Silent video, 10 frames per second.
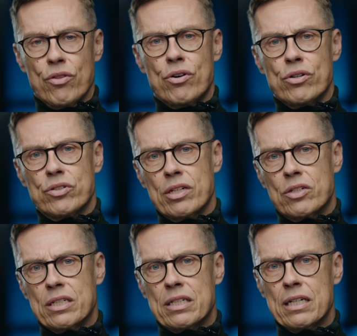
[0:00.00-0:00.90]

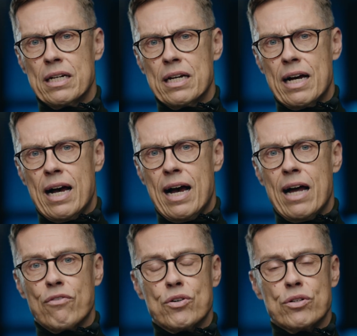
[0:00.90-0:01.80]
hostages,
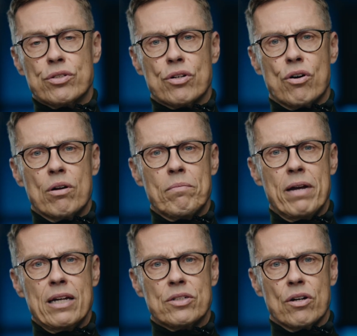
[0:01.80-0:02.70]
and of course the
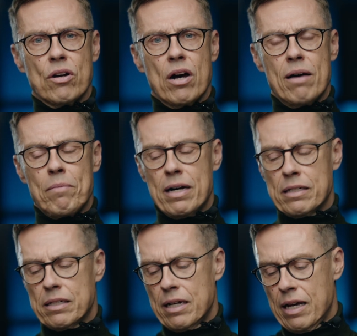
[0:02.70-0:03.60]
condemnation on
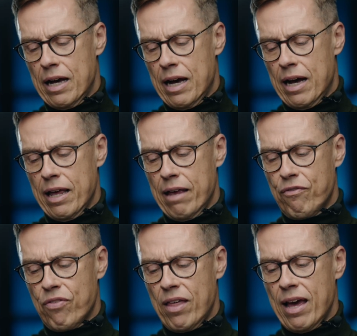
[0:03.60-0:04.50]
Hamas
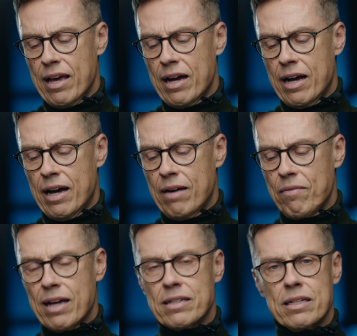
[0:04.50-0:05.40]
if they
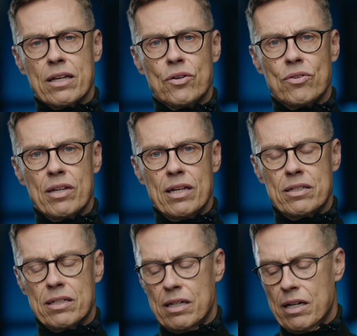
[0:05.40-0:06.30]
execute
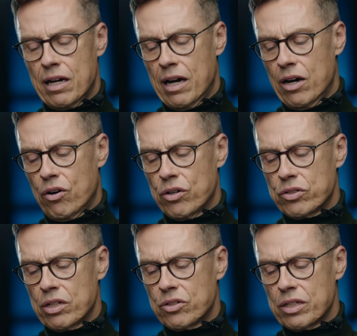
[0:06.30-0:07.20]
these
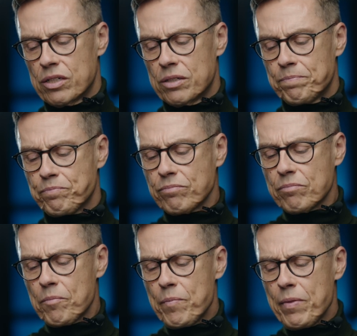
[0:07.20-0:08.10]
hostages.
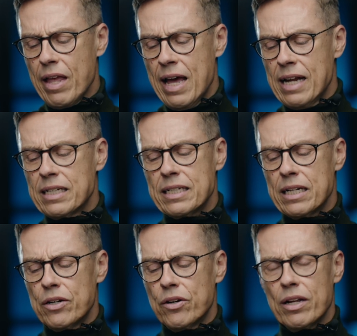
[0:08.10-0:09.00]
And as I
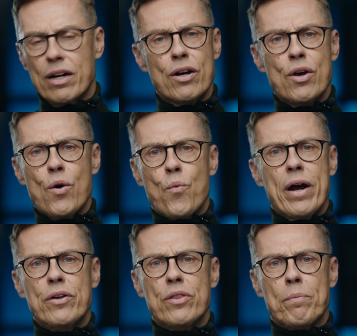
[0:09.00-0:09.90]
said earlier,
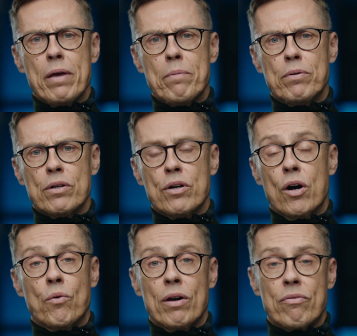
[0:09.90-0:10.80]
where do the people
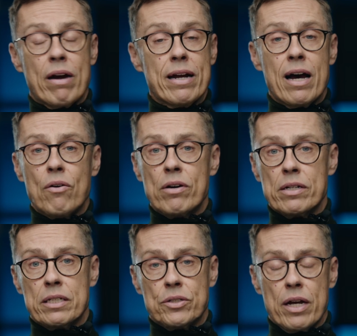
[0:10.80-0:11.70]
go? Well, right now we're in a
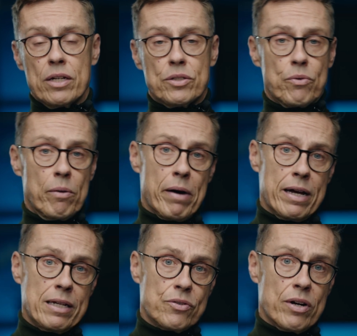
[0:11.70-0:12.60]
situation whereby
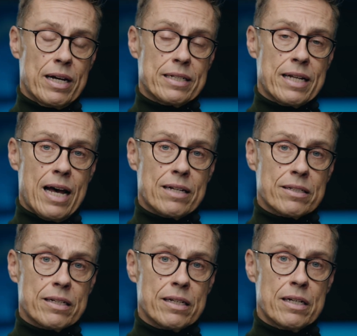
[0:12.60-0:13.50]
Israel has
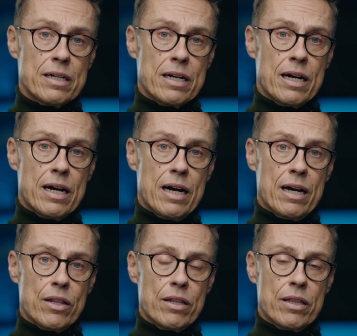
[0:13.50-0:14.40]
asked
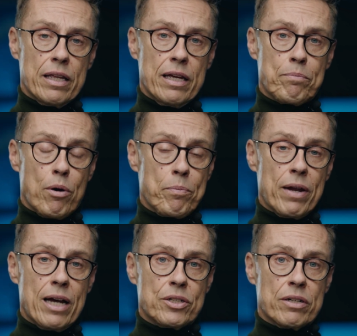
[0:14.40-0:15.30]
the
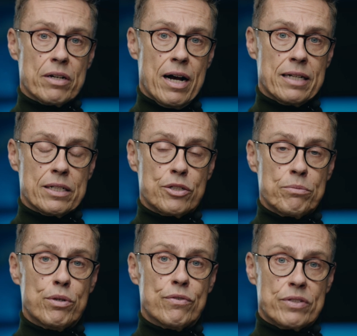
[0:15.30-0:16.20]
population of Gaza to
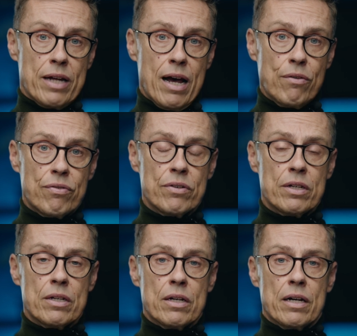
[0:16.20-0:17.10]
move south,
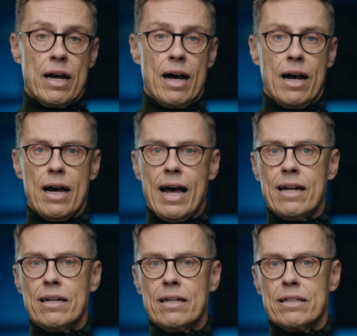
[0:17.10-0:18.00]

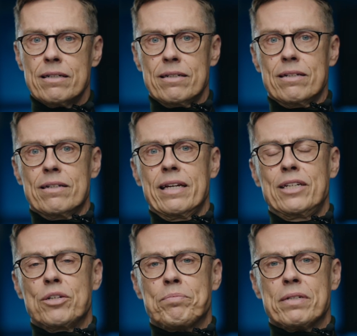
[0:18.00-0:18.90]
and
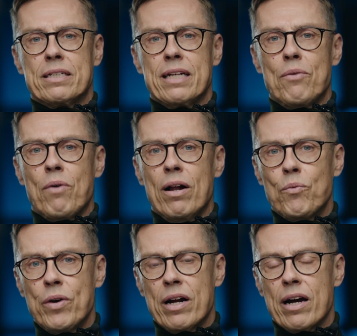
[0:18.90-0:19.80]
Egypt has said, well,
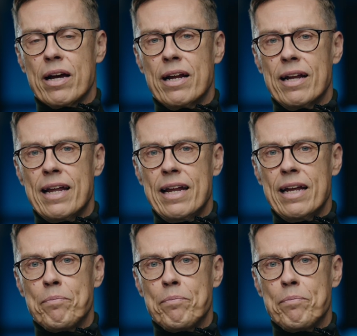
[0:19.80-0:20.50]
we're not going to let in